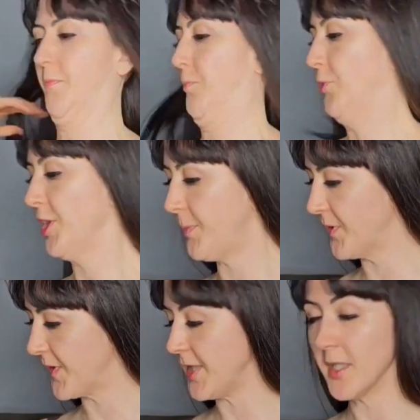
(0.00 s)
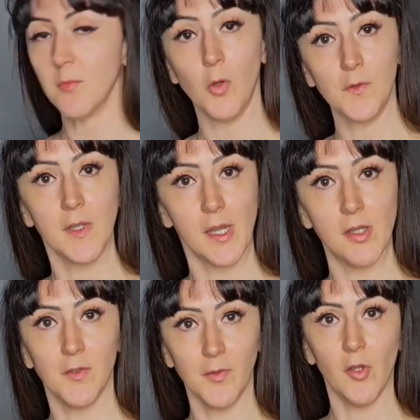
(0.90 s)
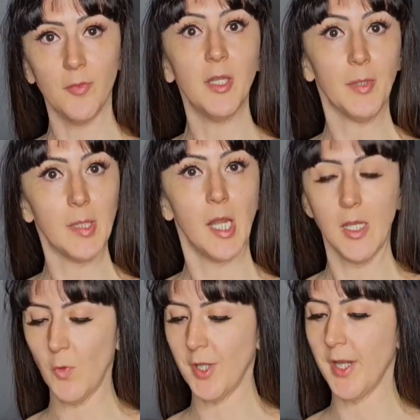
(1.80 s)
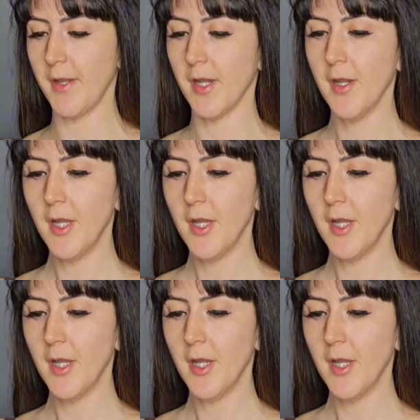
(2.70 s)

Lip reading: pretty petite in most areas on me, but not in one area.